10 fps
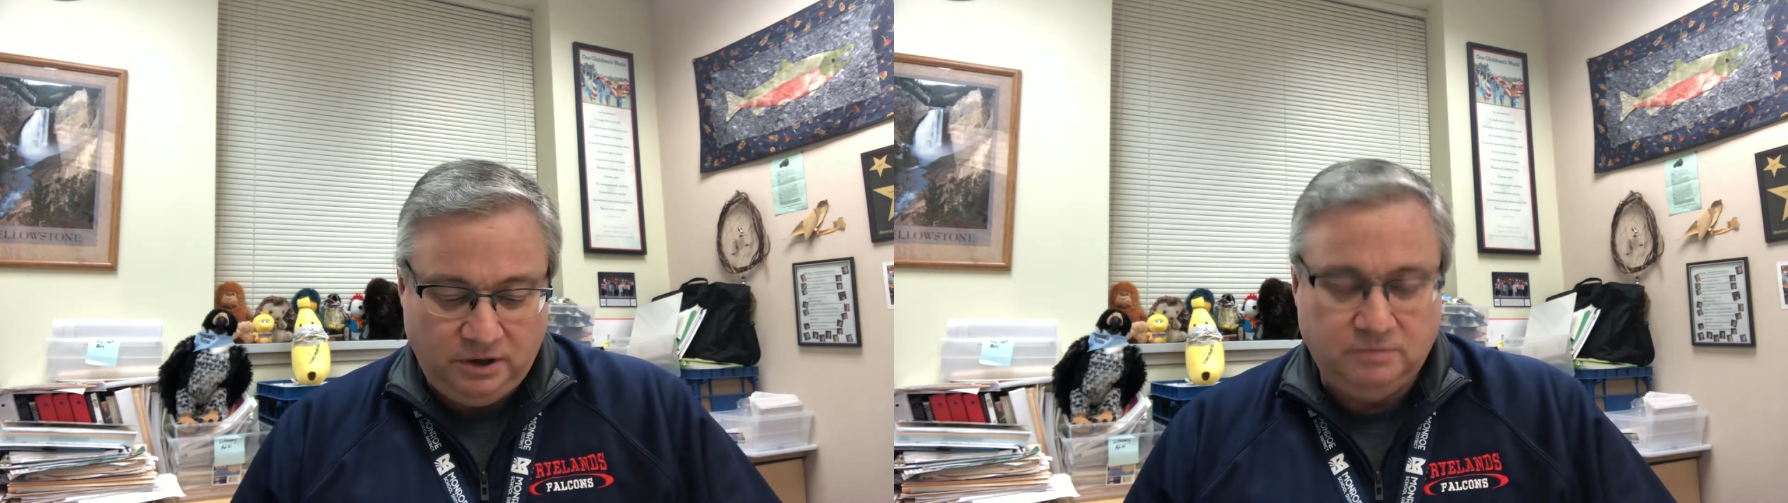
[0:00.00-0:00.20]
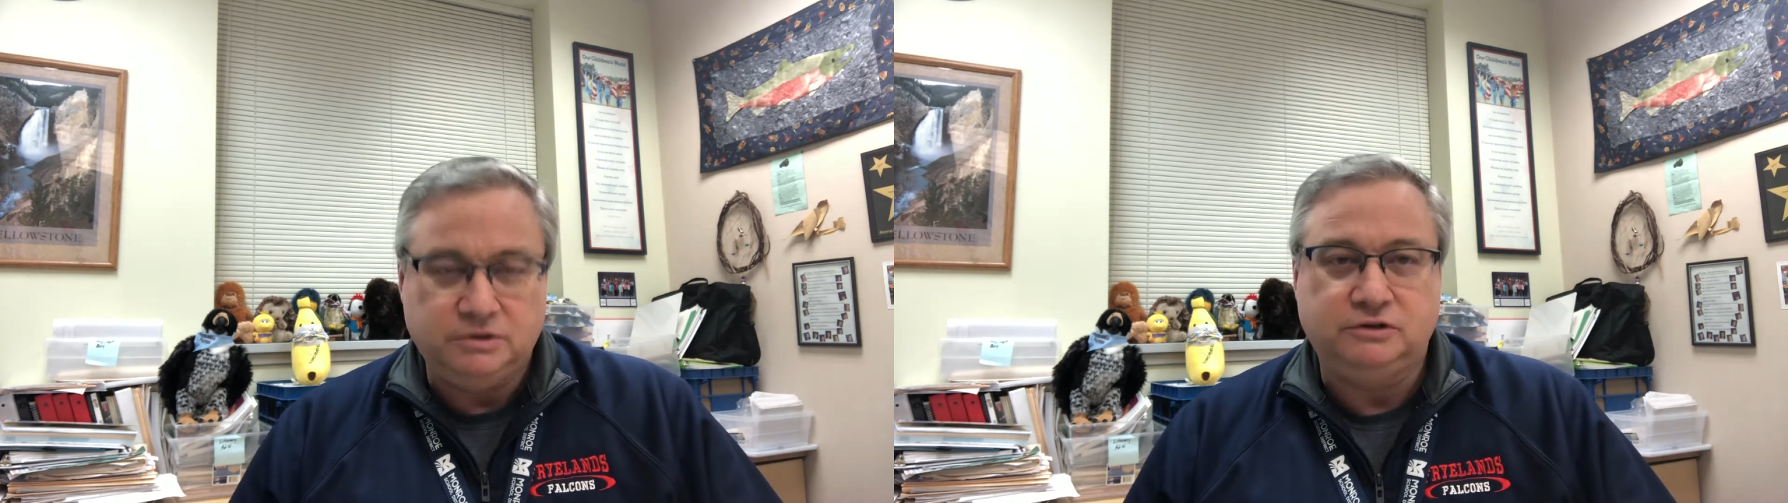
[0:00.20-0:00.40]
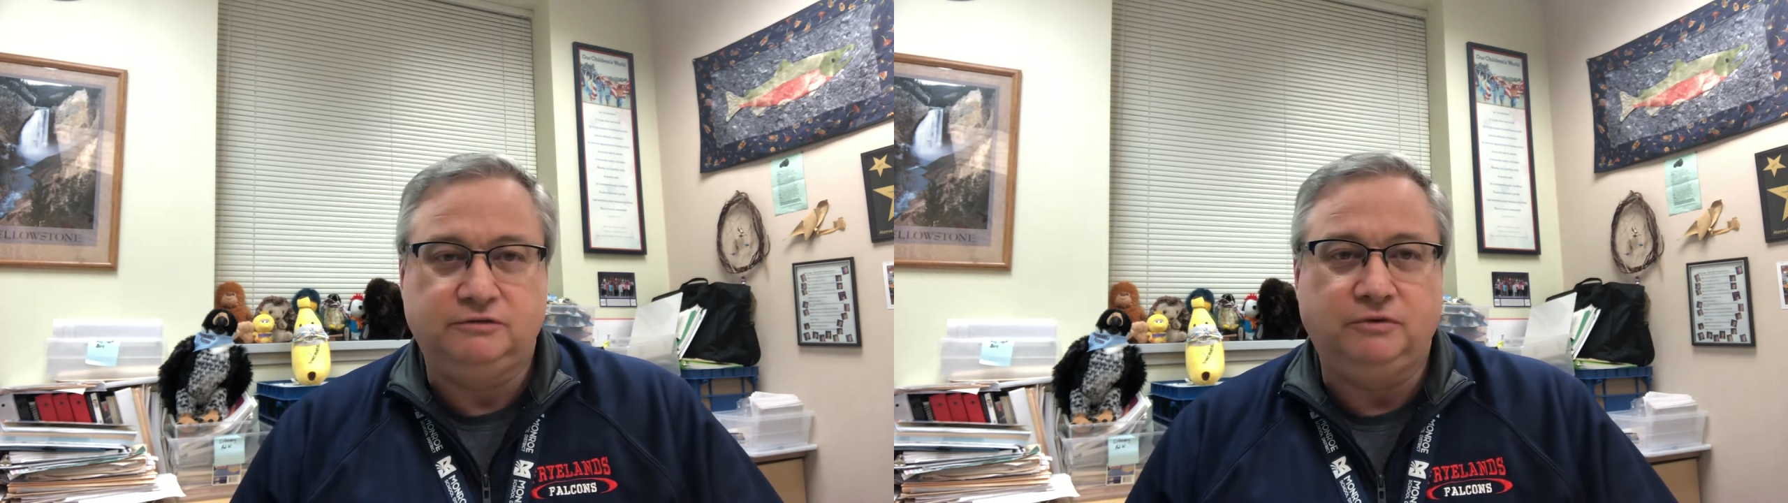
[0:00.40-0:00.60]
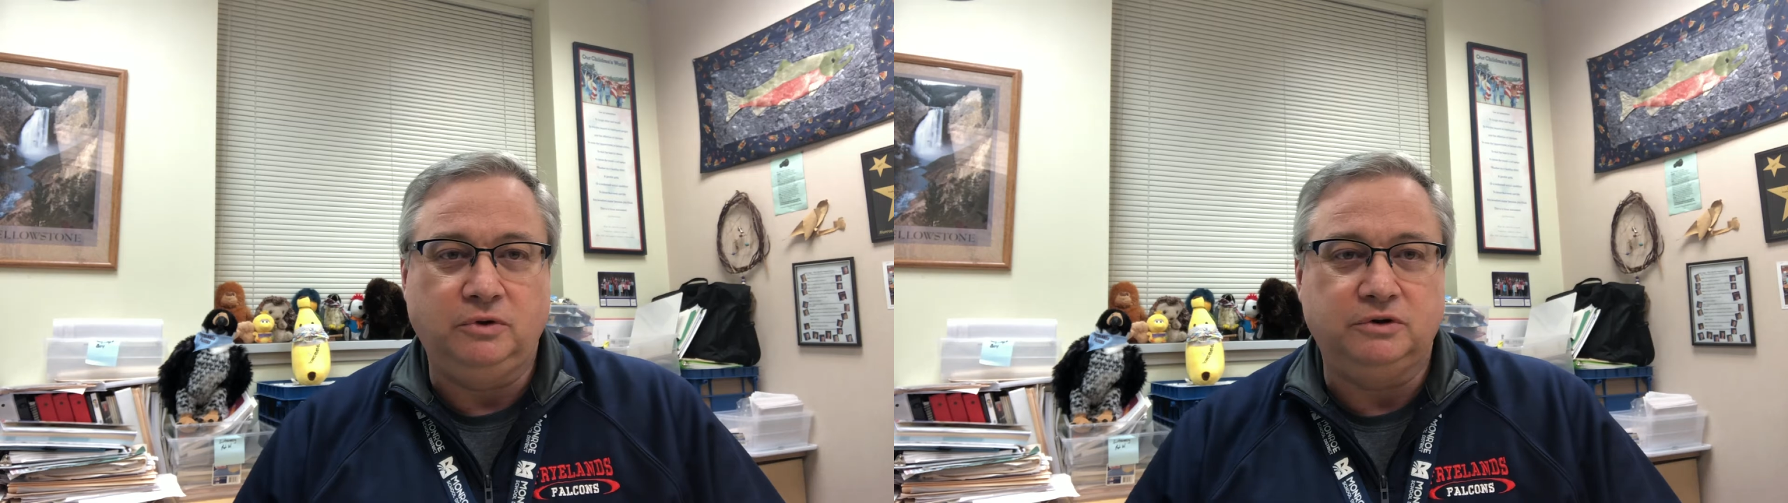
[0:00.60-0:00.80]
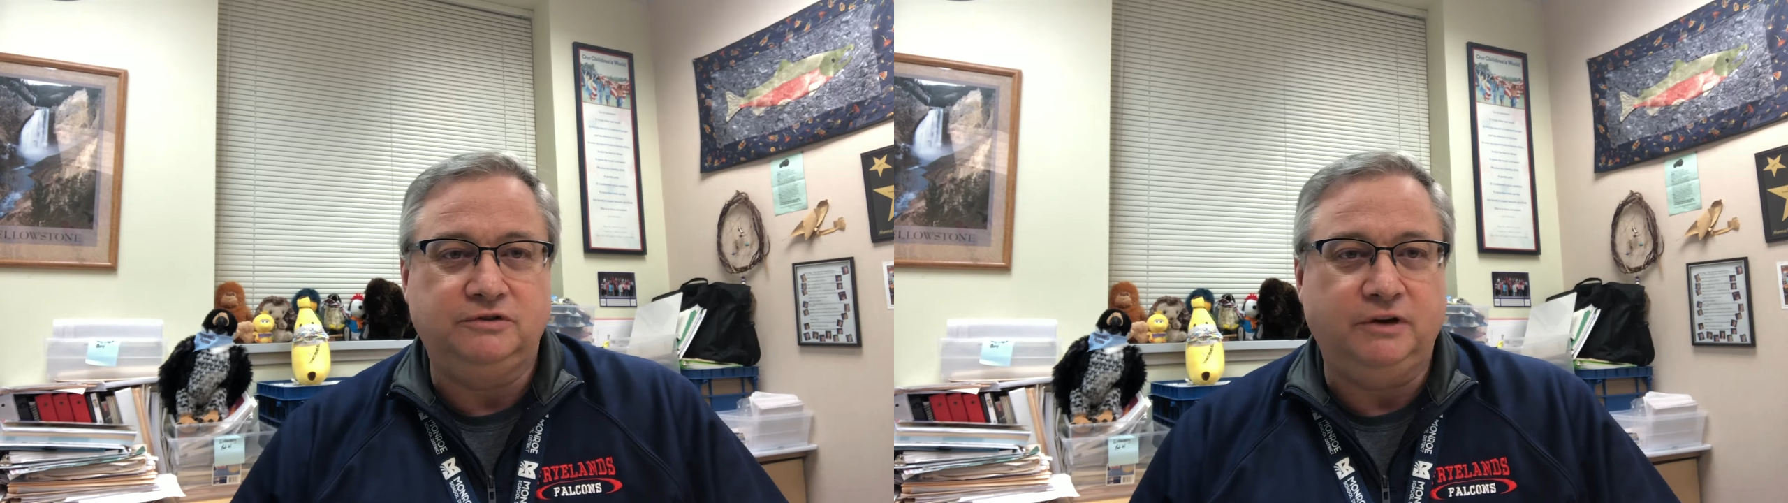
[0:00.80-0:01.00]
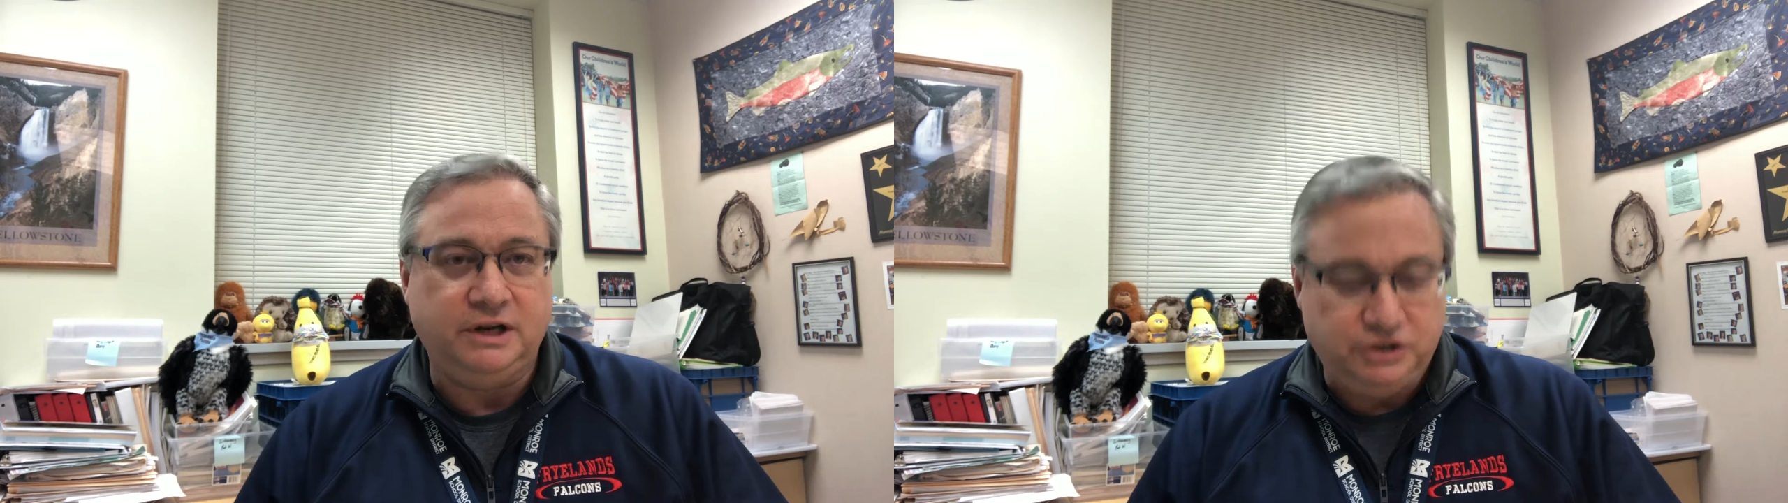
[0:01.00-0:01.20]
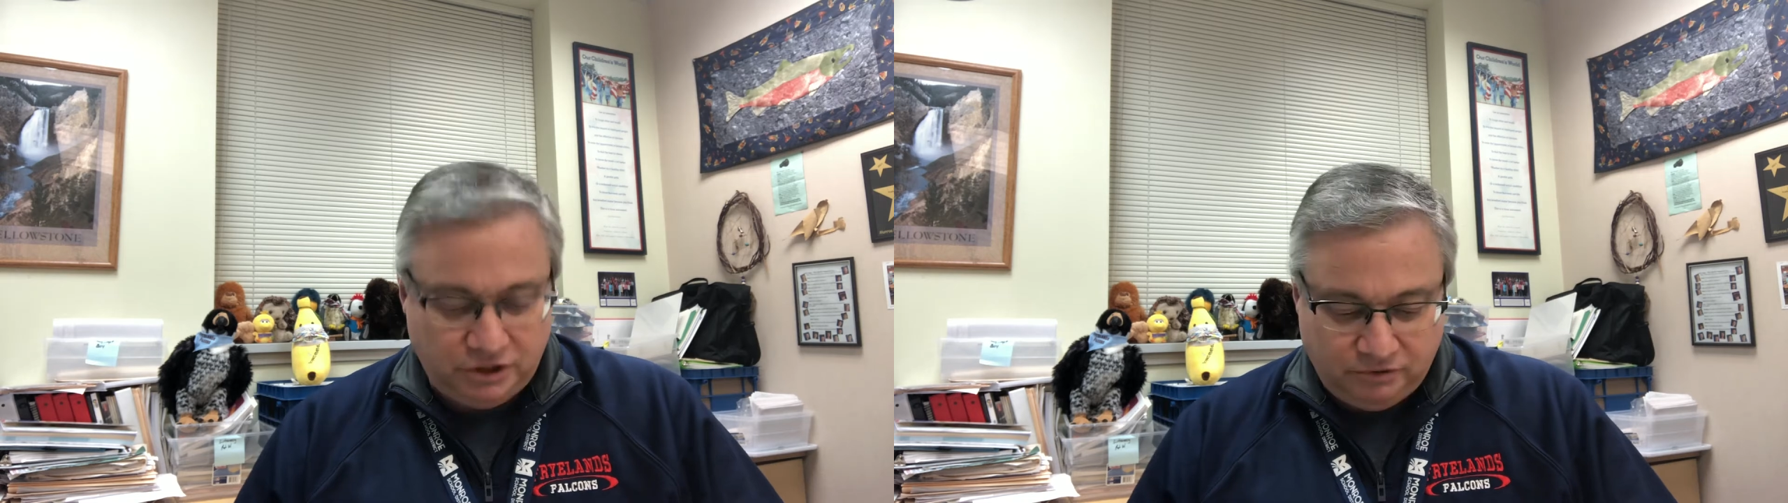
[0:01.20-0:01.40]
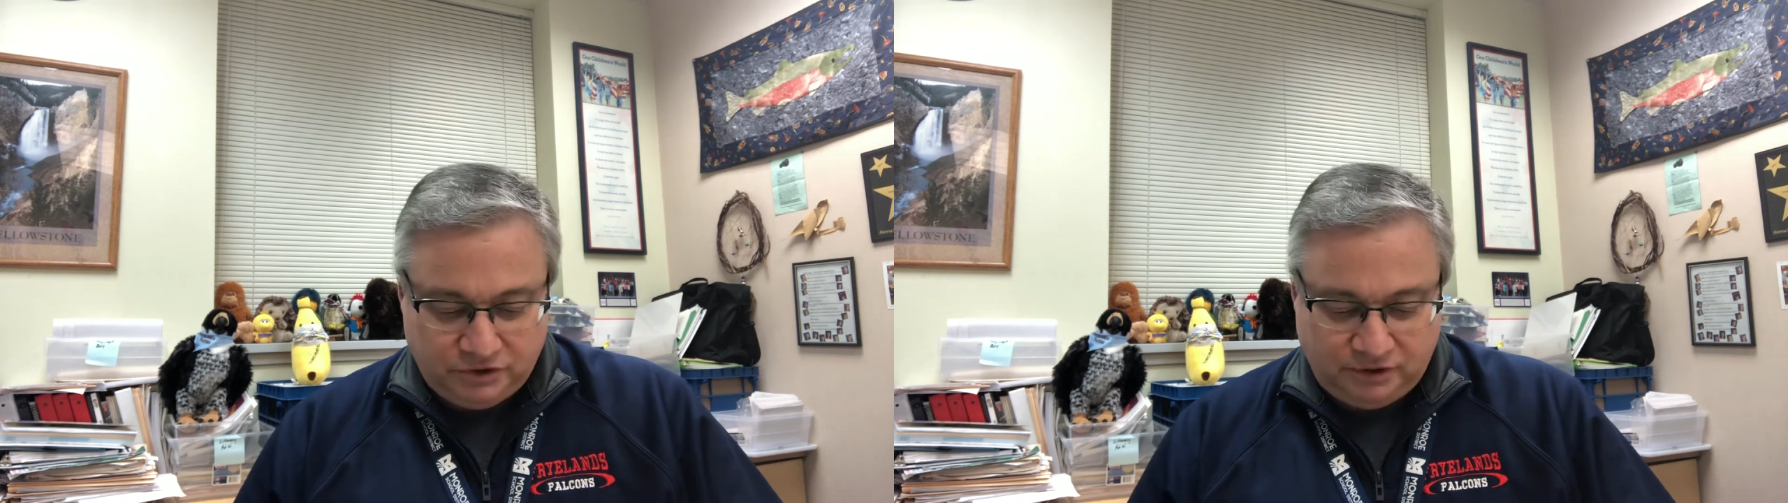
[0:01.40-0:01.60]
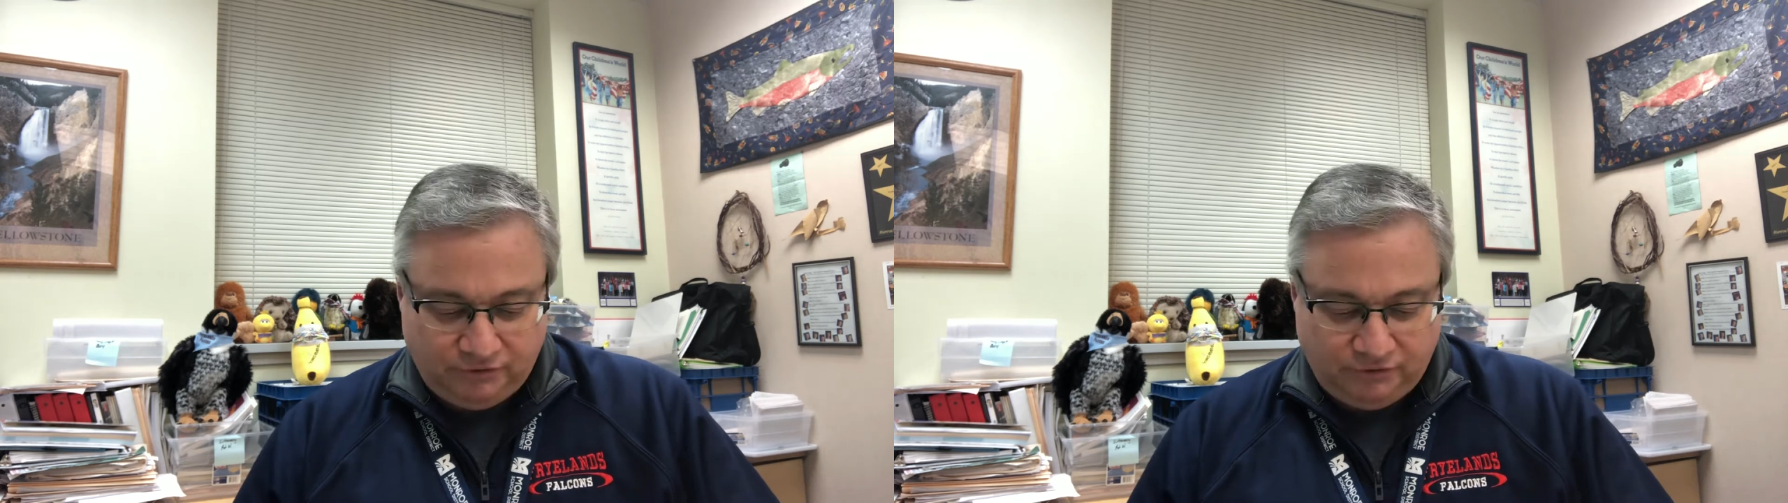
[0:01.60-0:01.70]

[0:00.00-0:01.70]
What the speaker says: Mrs. Fuller is very generous of